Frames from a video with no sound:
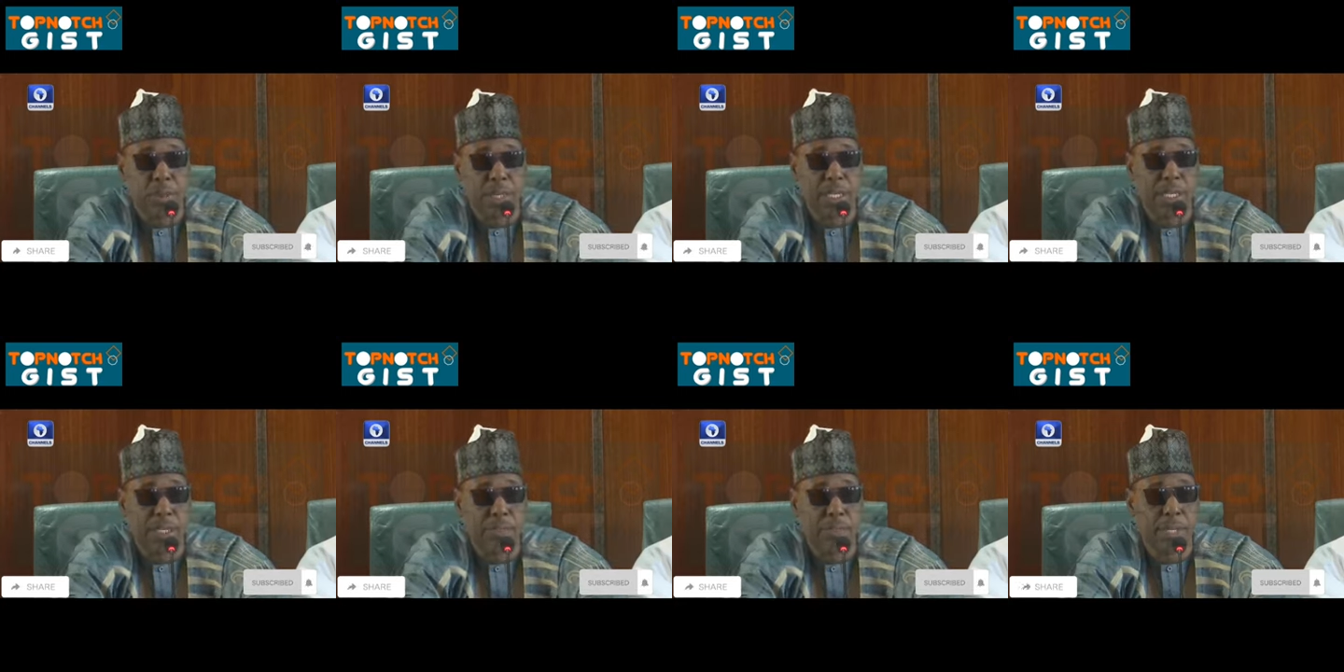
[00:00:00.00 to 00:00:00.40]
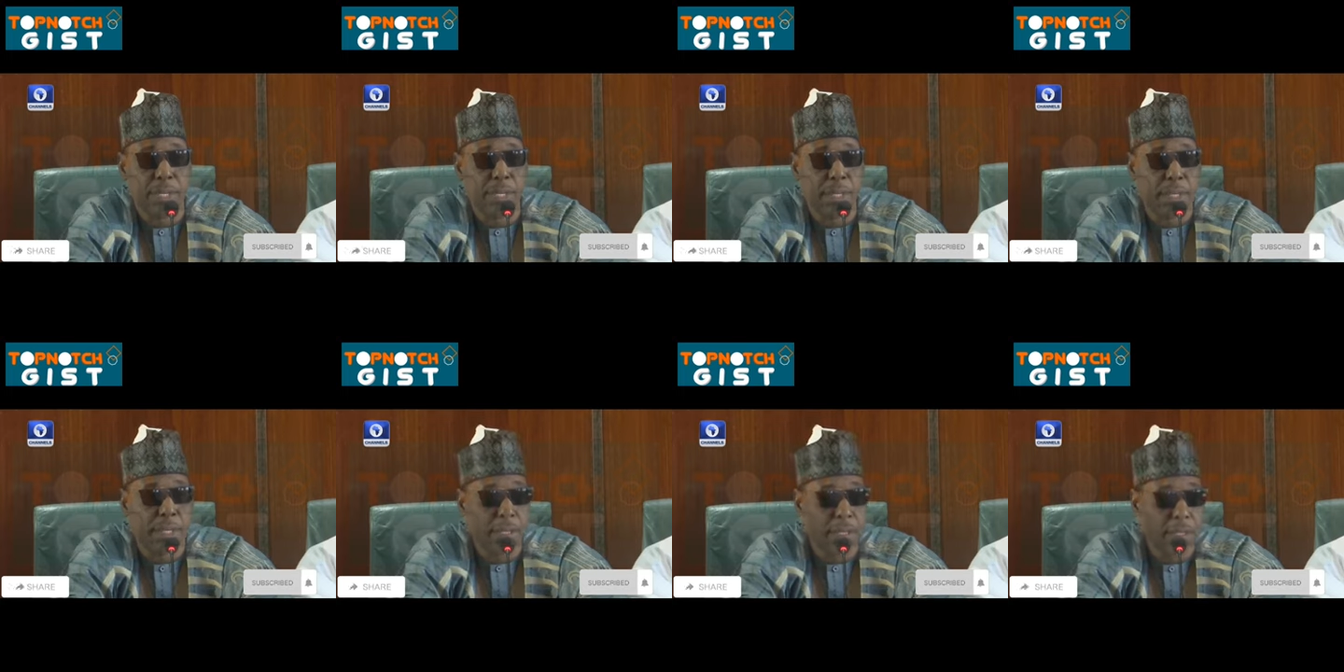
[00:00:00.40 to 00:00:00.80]
20
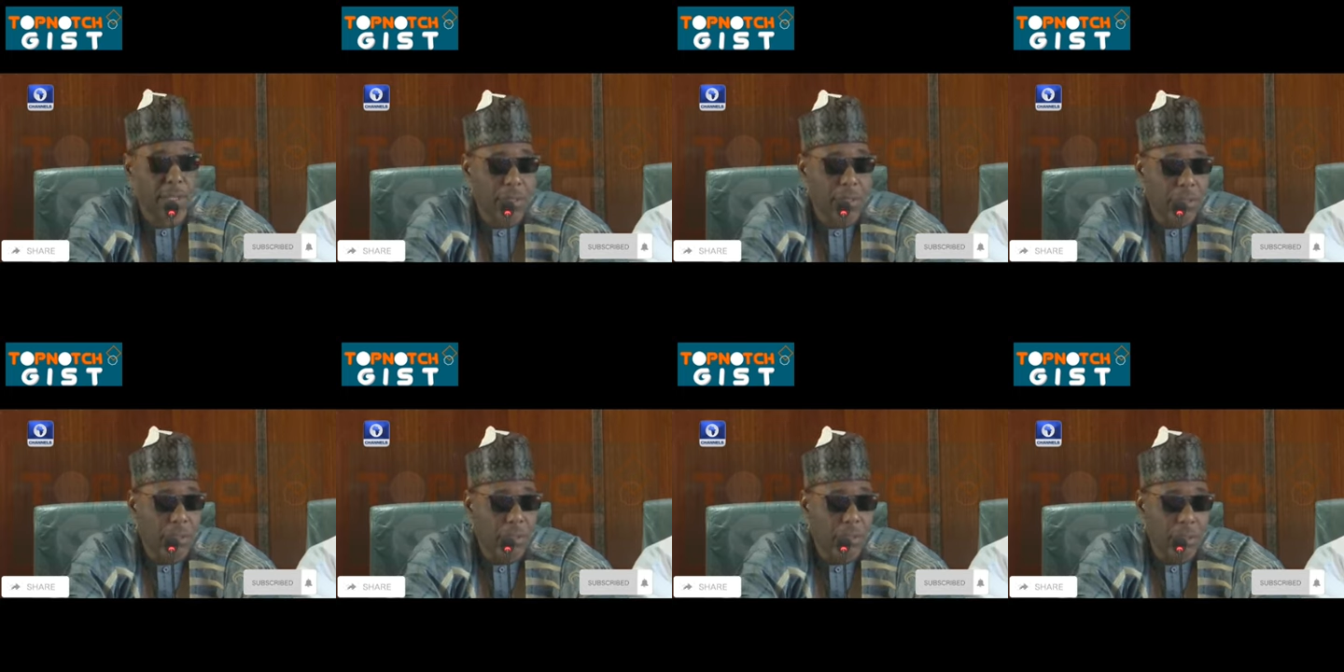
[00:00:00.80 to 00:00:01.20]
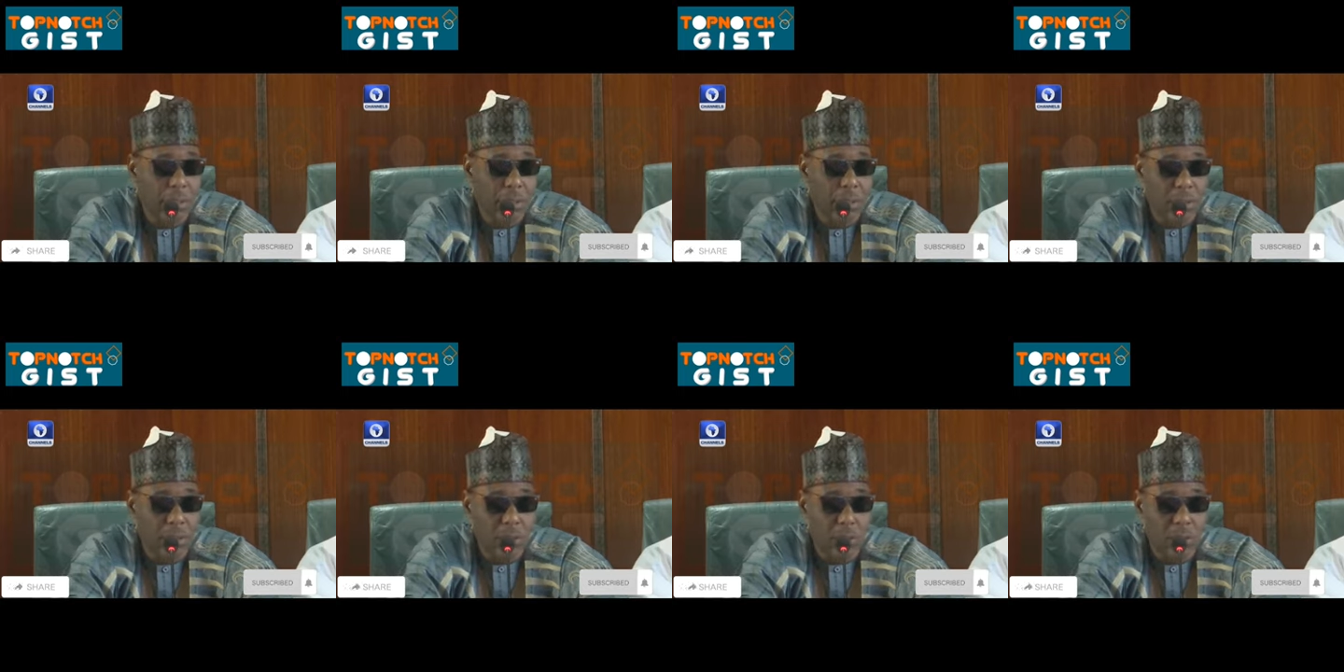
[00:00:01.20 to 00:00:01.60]
months
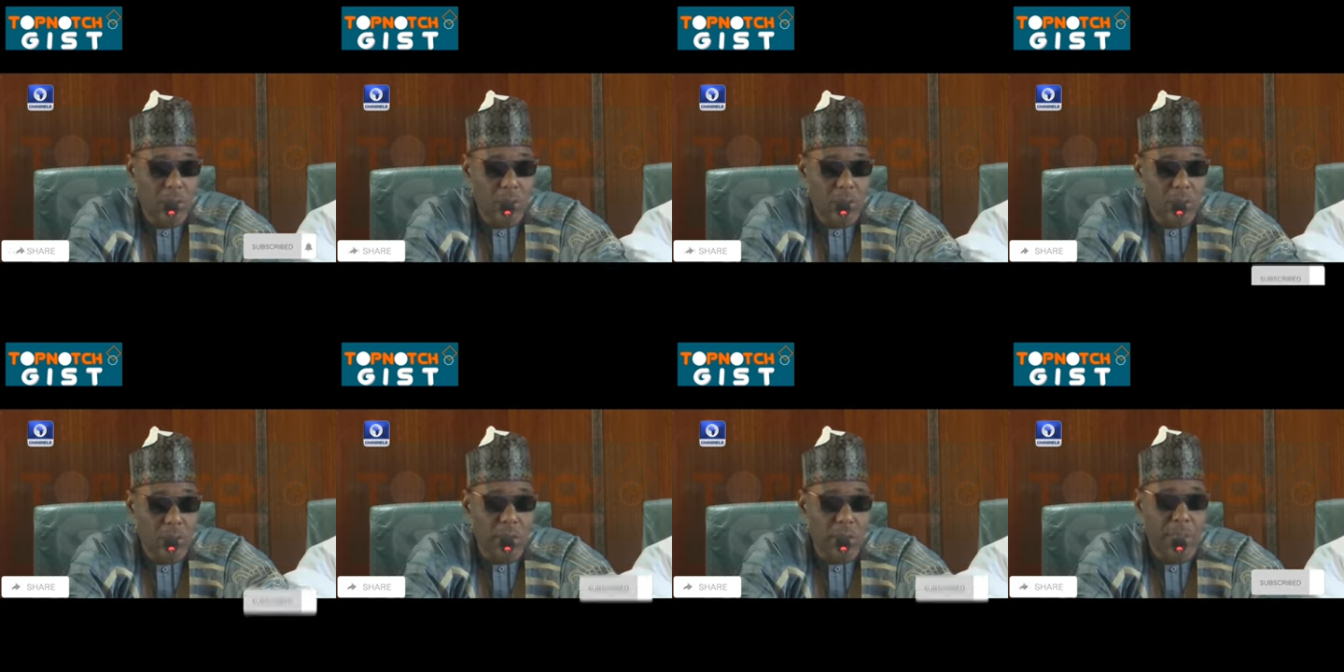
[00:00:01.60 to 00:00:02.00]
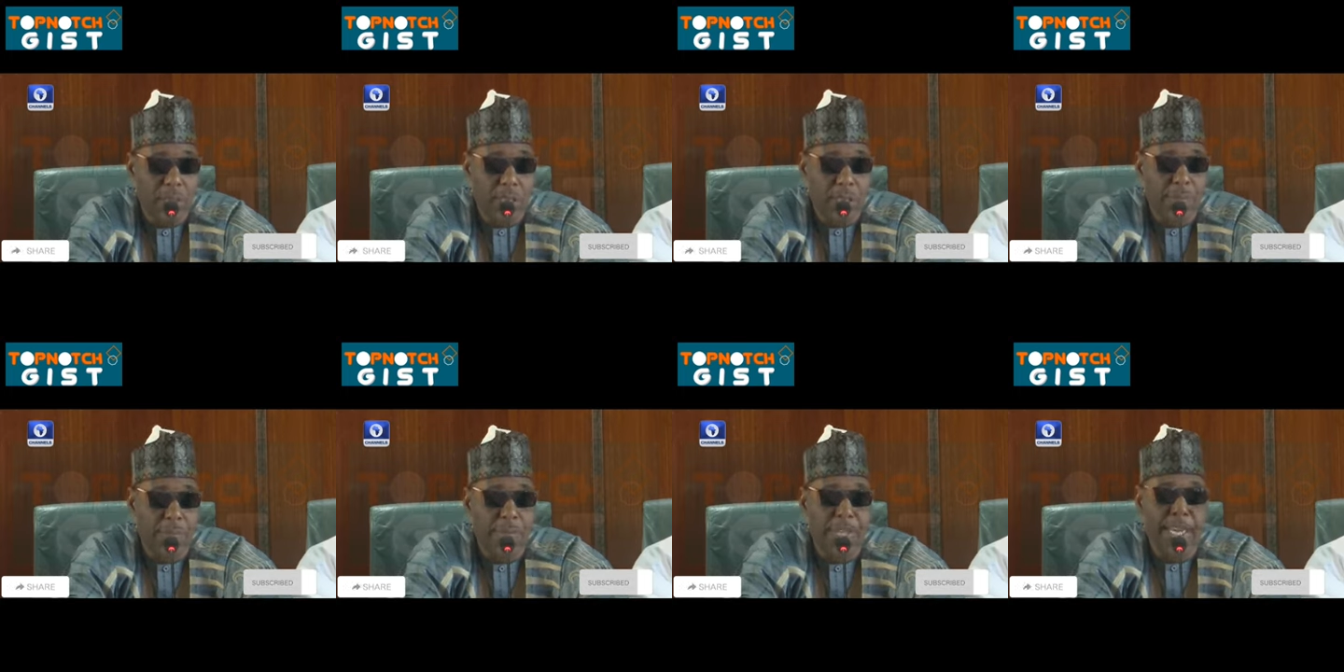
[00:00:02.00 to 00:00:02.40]
to the
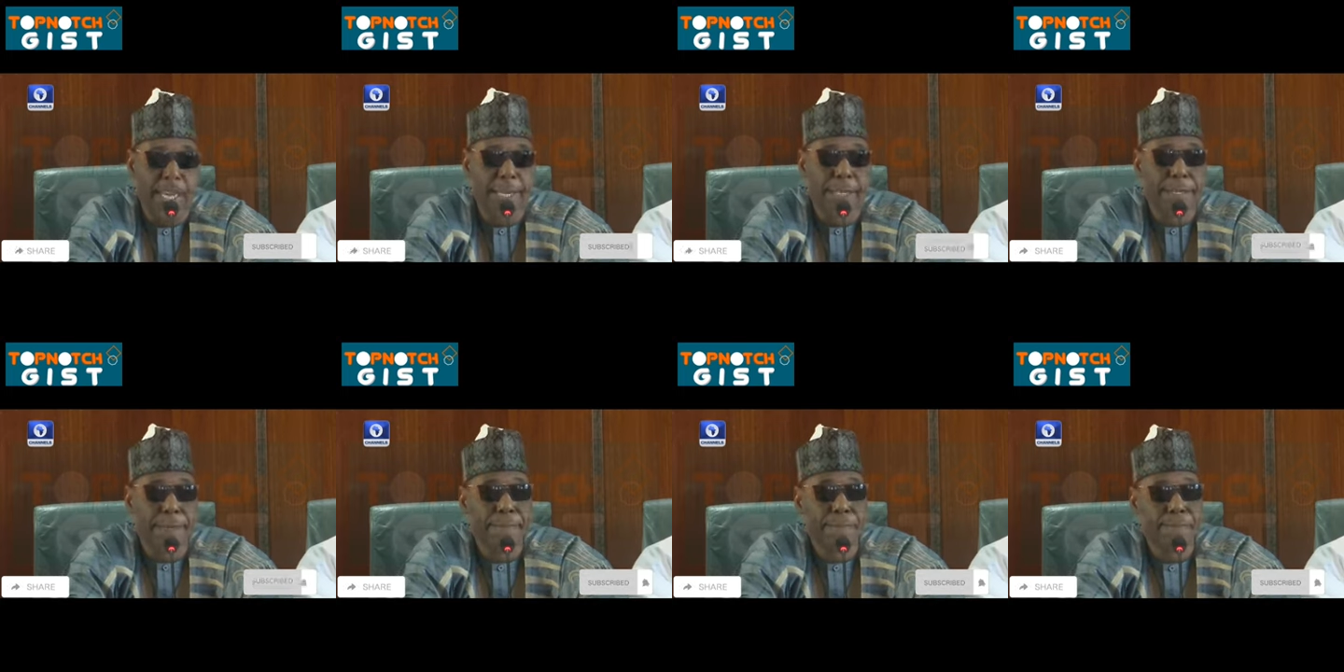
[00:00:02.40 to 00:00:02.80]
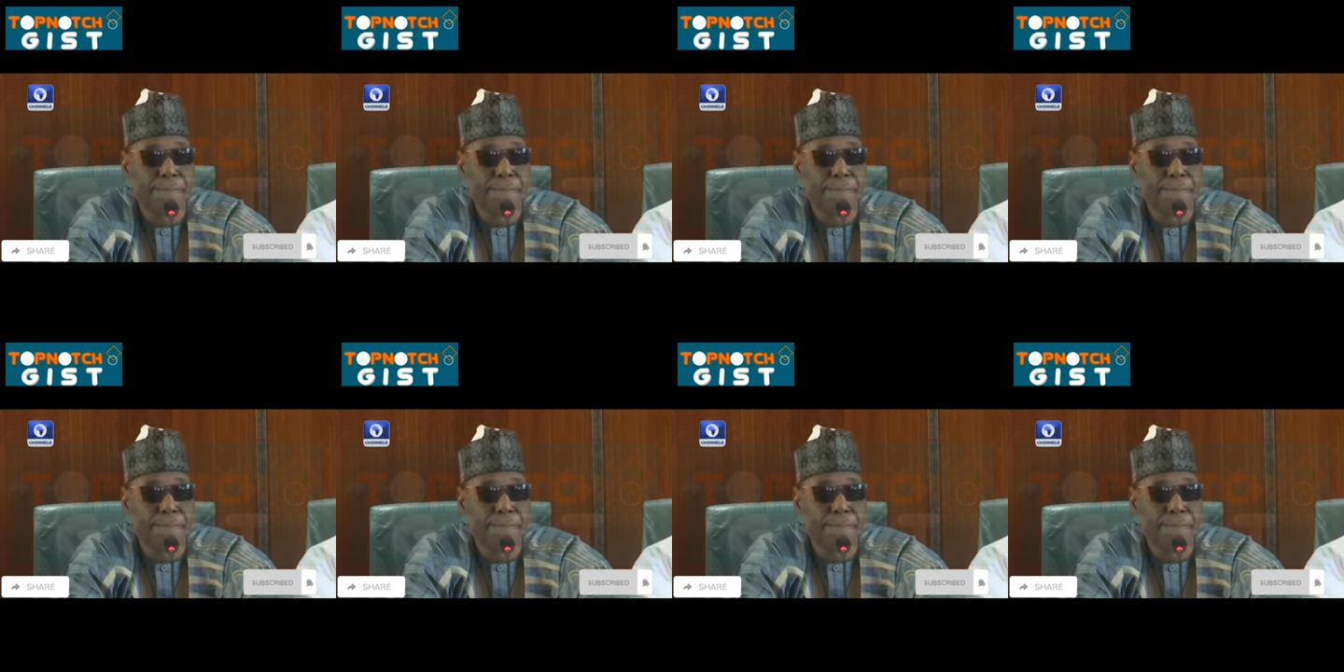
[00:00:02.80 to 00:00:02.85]
CBN